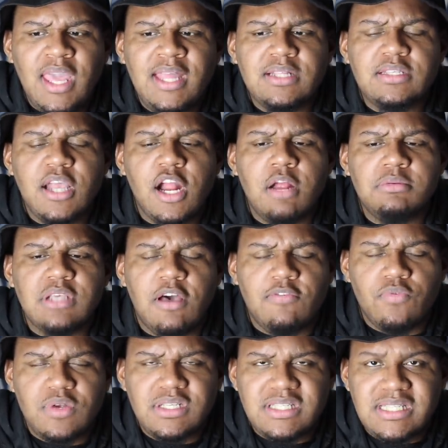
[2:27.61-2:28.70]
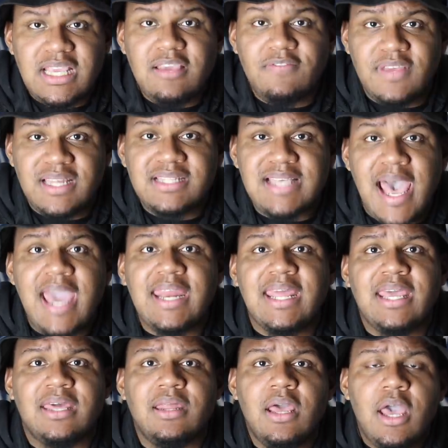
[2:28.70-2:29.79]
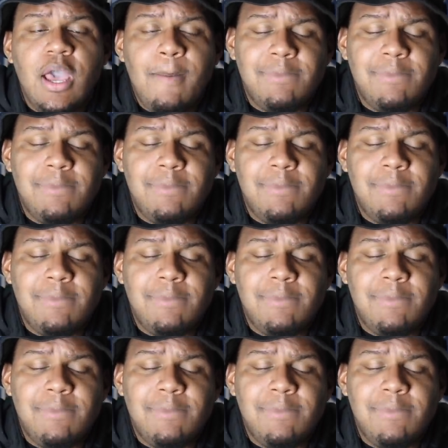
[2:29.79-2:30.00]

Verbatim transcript: in terms of receiving tight end,